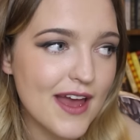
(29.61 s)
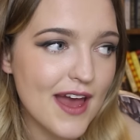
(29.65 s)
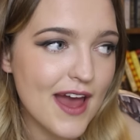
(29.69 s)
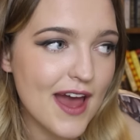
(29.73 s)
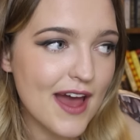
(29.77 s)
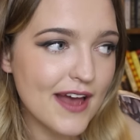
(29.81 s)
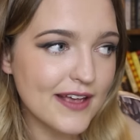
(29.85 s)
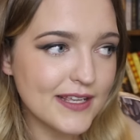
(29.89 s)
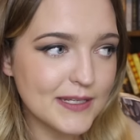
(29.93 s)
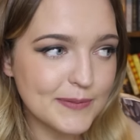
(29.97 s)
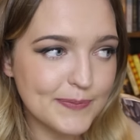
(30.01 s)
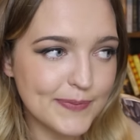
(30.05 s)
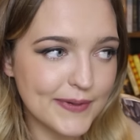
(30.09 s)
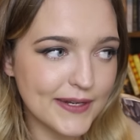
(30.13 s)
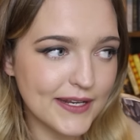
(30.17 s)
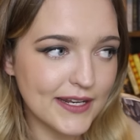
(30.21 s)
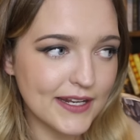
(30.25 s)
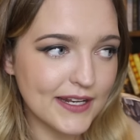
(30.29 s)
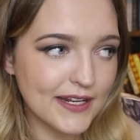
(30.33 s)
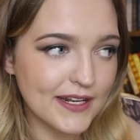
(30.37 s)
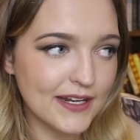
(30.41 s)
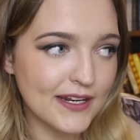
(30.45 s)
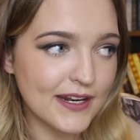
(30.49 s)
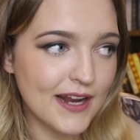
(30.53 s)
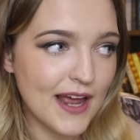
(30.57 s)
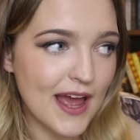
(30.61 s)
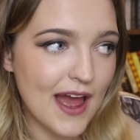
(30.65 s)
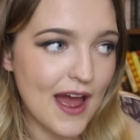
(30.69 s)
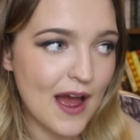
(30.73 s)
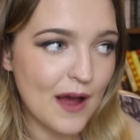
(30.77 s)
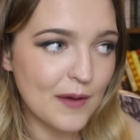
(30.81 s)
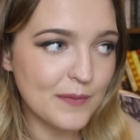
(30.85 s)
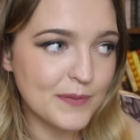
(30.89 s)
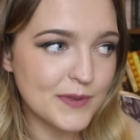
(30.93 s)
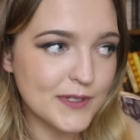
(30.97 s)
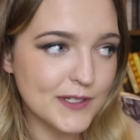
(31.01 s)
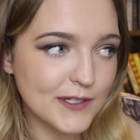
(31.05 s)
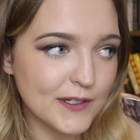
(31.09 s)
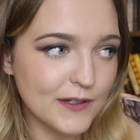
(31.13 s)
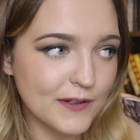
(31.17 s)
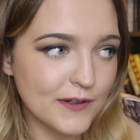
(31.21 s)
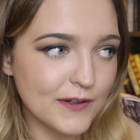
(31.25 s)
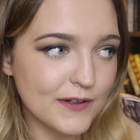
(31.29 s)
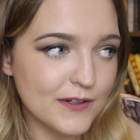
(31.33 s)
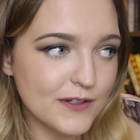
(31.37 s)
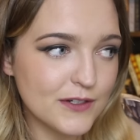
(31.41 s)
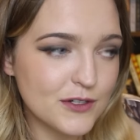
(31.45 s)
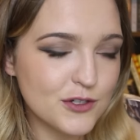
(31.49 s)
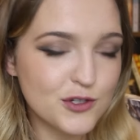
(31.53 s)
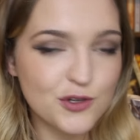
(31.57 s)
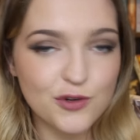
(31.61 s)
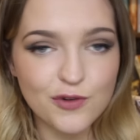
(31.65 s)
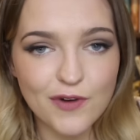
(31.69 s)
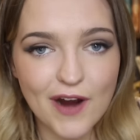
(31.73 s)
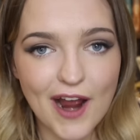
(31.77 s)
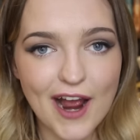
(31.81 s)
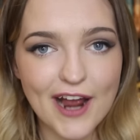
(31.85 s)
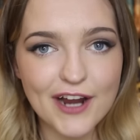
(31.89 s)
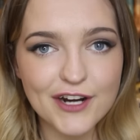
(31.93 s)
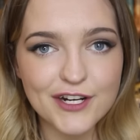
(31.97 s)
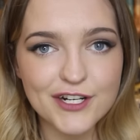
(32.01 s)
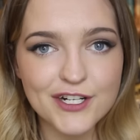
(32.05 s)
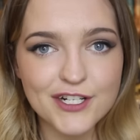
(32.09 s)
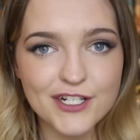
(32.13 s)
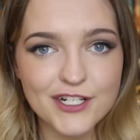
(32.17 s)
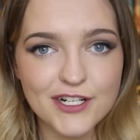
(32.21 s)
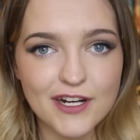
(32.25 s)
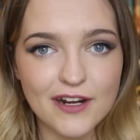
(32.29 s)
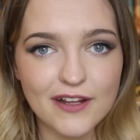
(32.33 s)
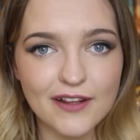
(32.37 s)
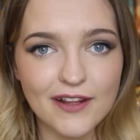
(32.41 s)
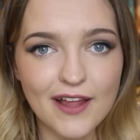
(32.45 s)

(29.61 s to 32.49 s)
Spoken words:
has been absolute trash.